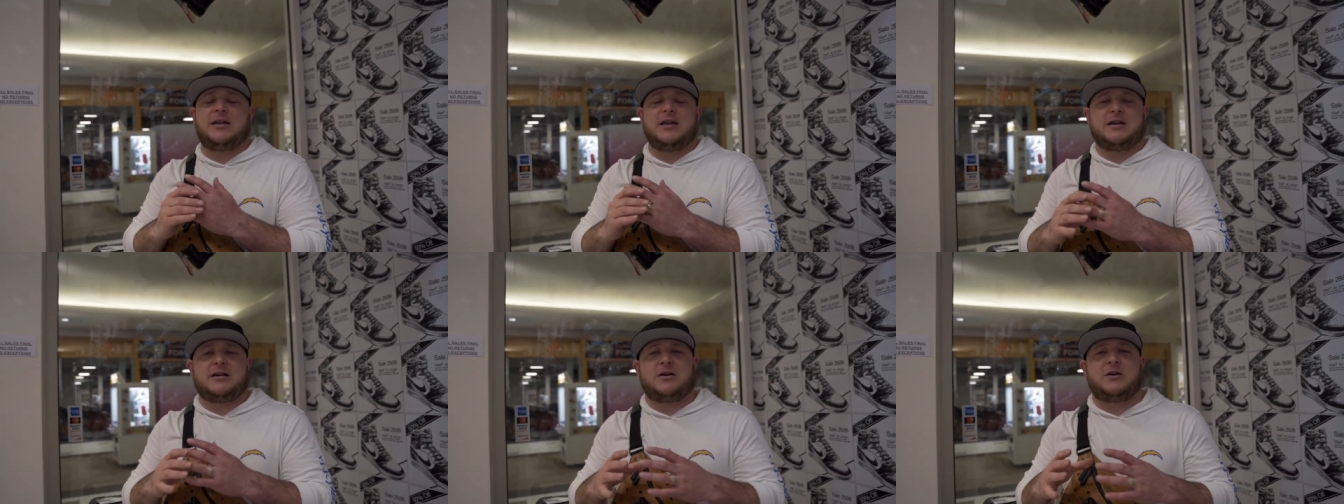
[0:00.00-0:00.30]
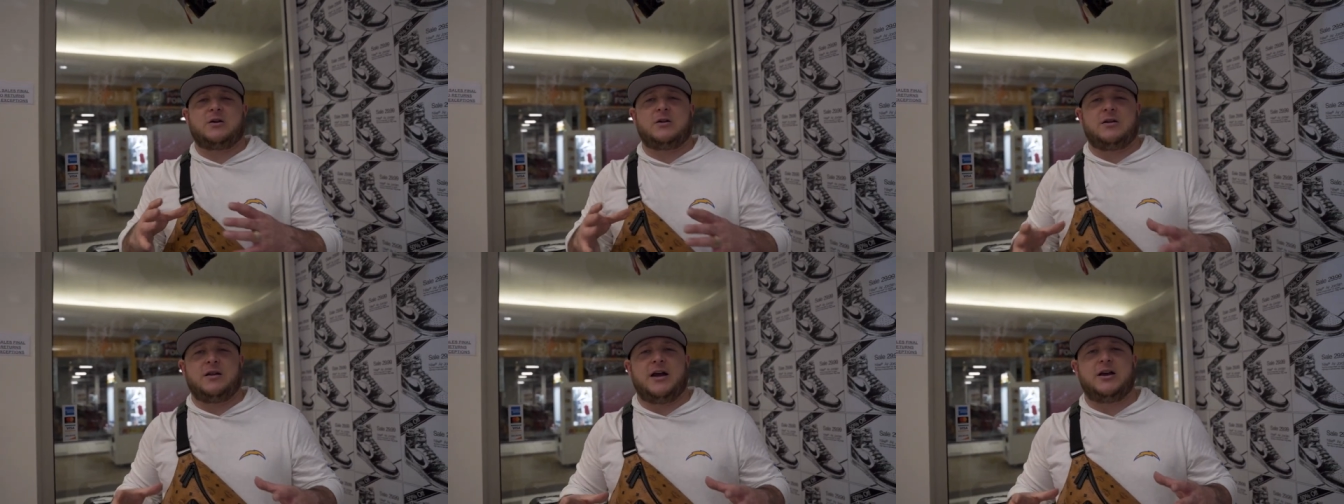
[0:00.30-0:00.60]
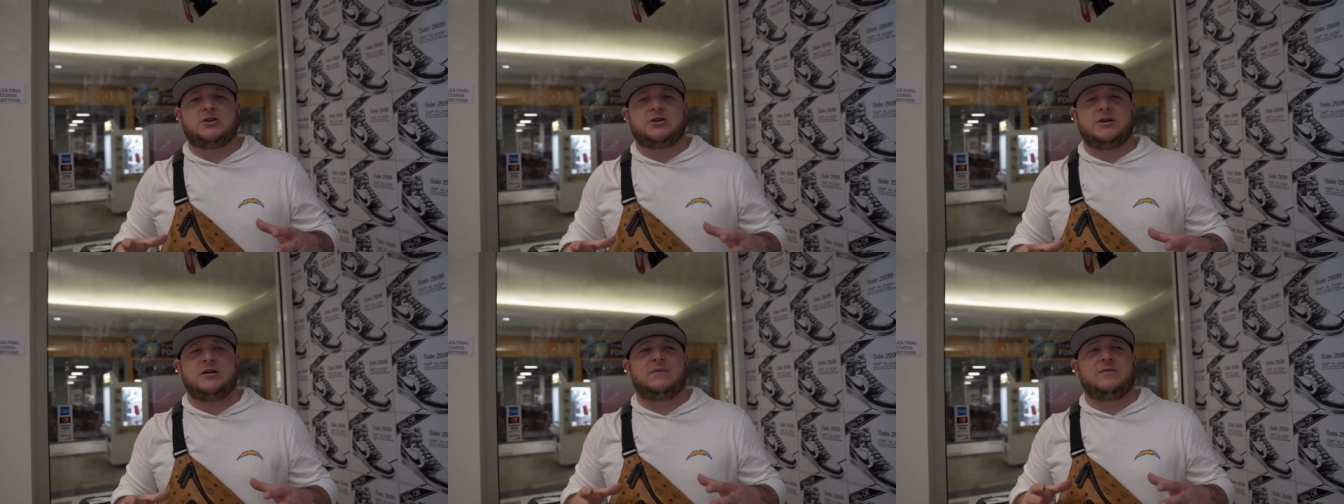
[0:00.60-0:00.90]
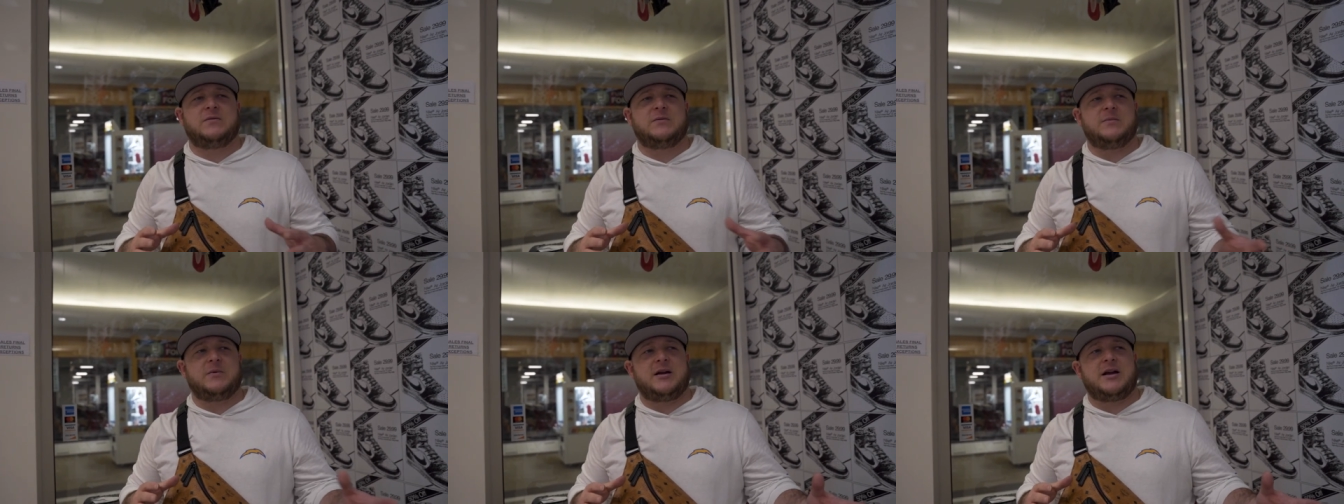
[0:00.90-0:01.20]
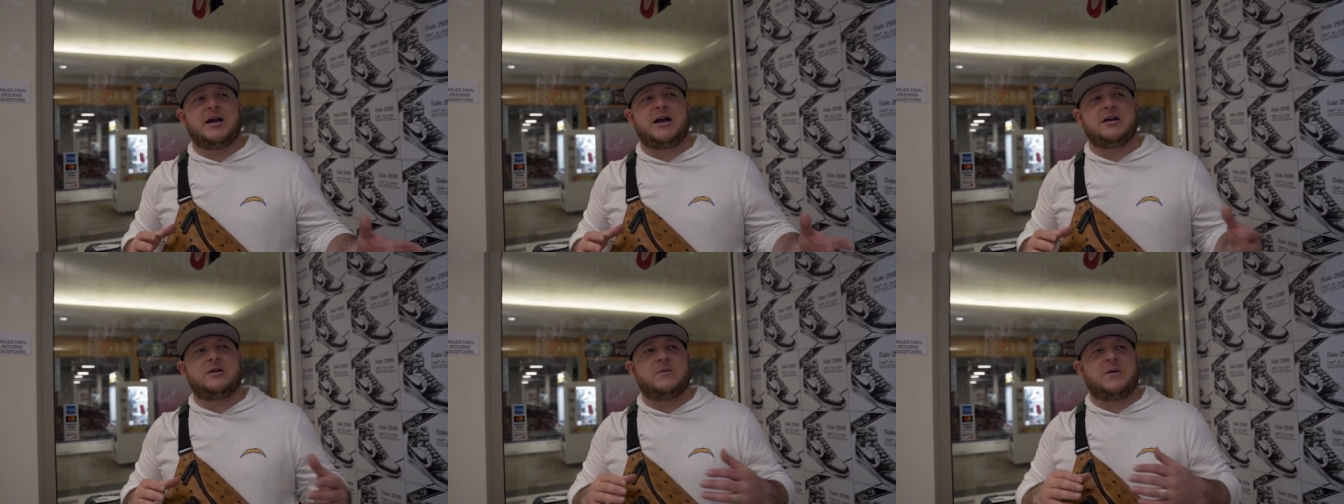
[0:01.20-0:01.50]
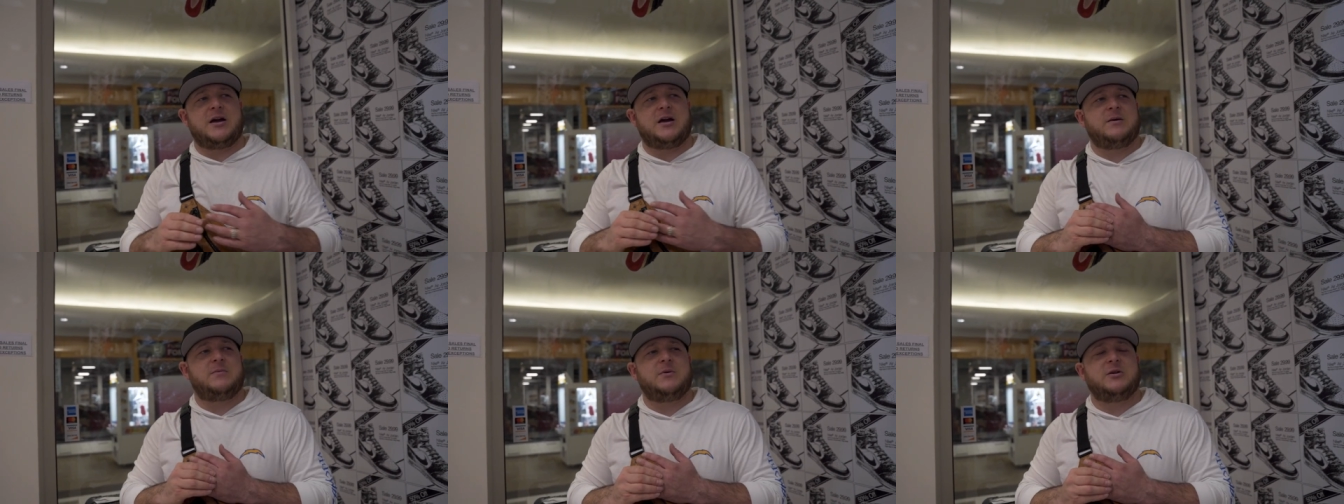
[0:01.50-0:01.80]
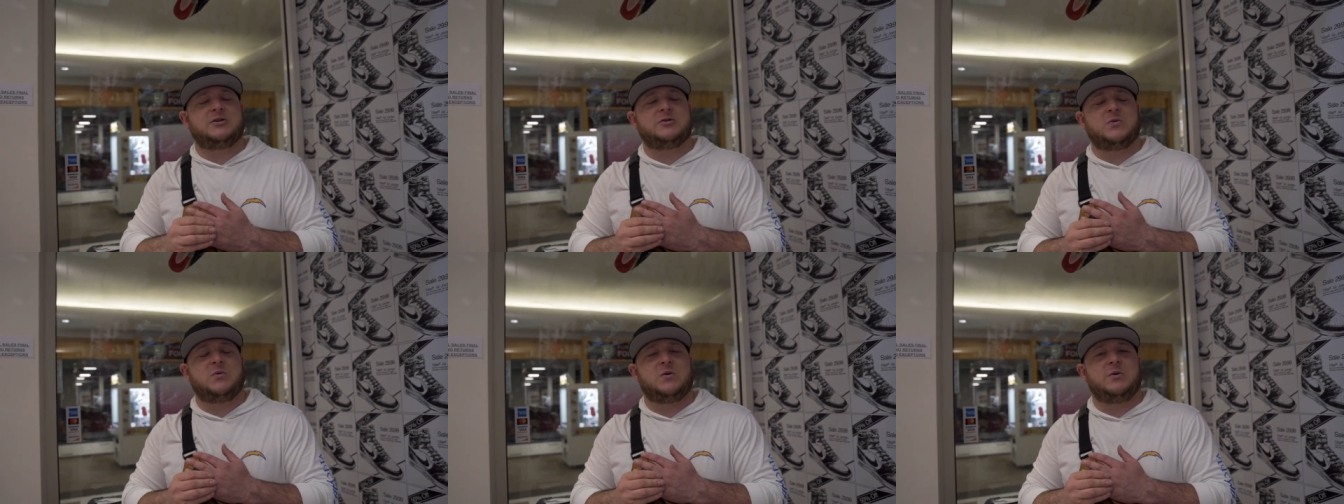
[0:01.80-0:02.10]
like a collection from a guy who had a
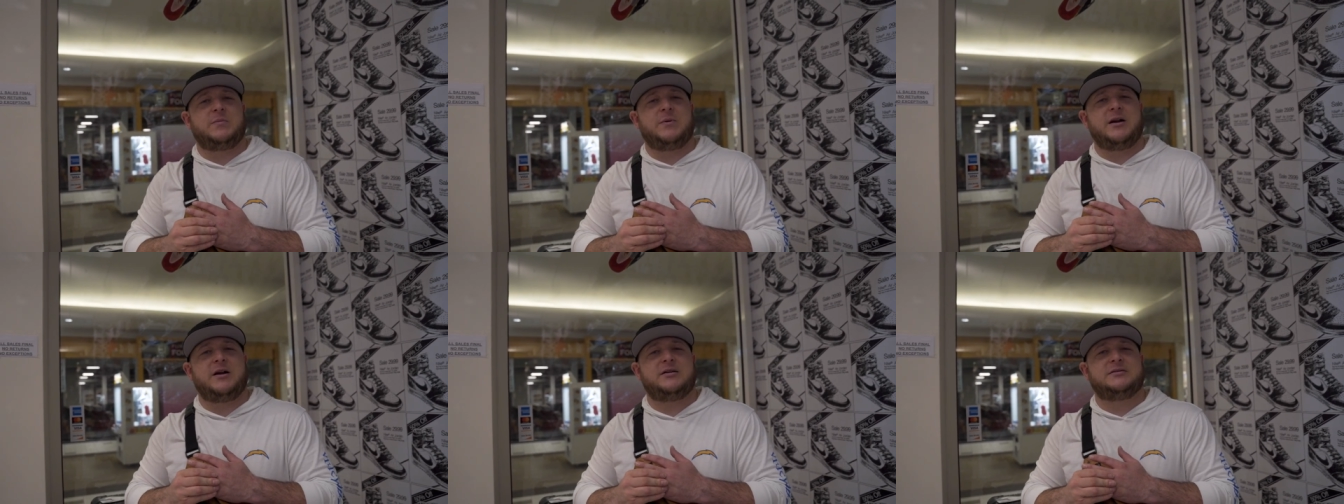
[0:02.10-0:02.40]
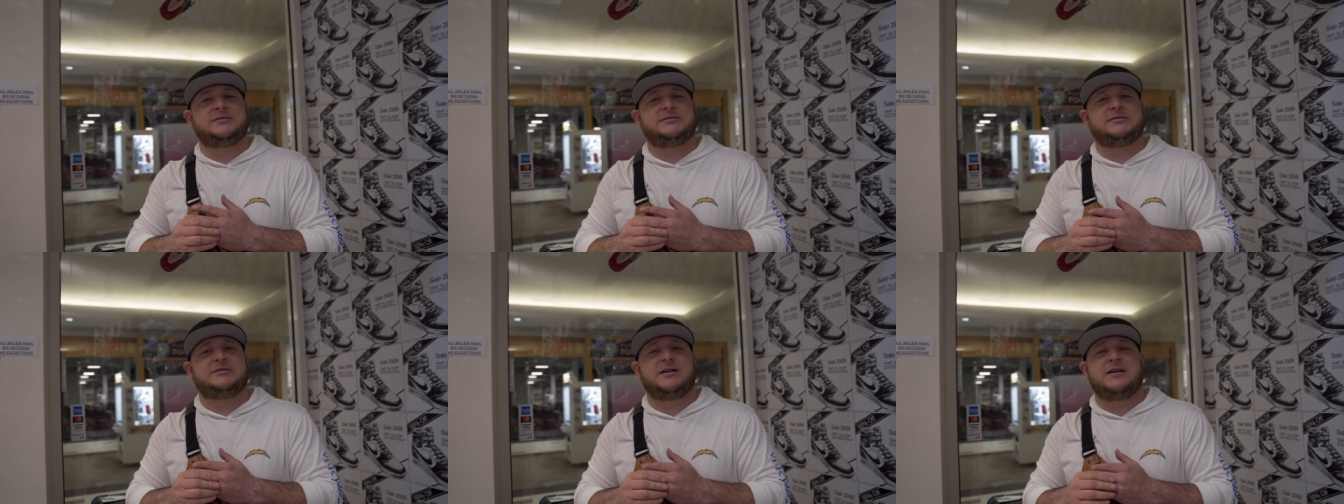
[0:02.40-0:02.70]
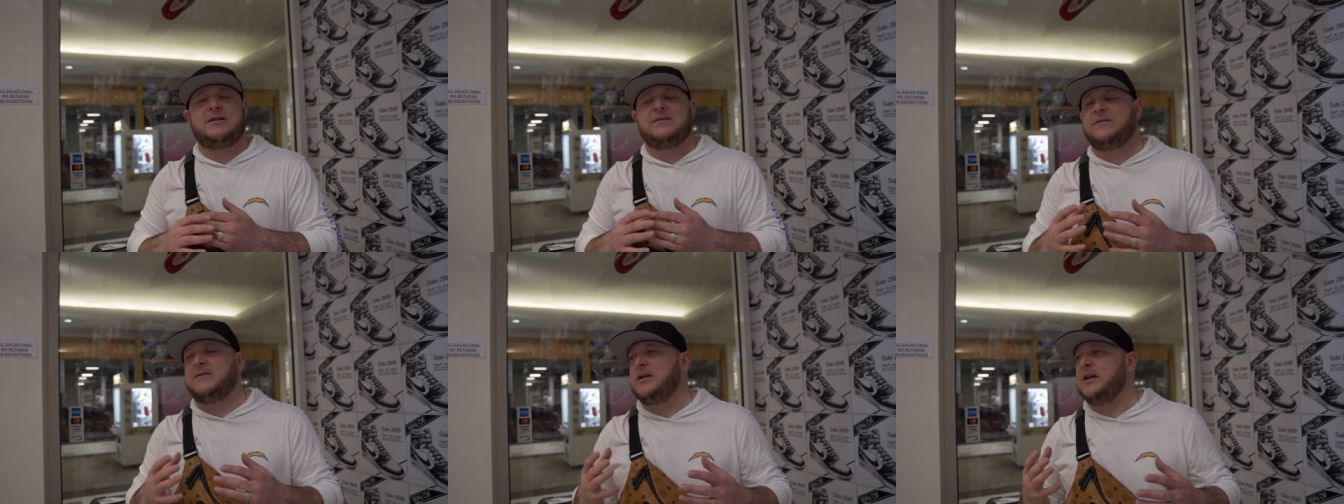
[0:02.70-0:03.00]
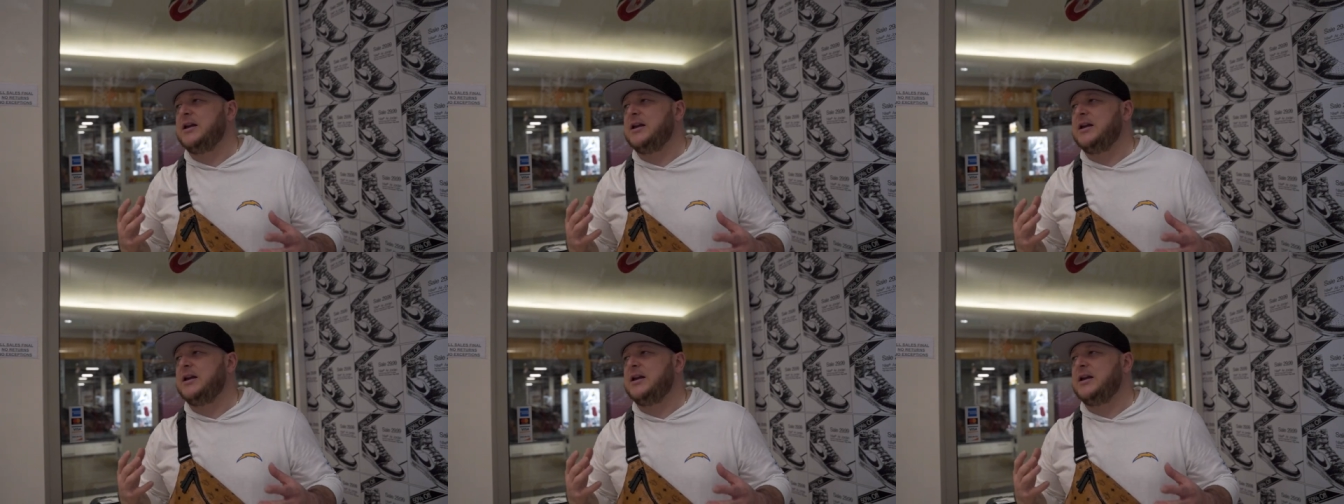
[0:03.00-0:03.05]
bunch of old pairs and stuff.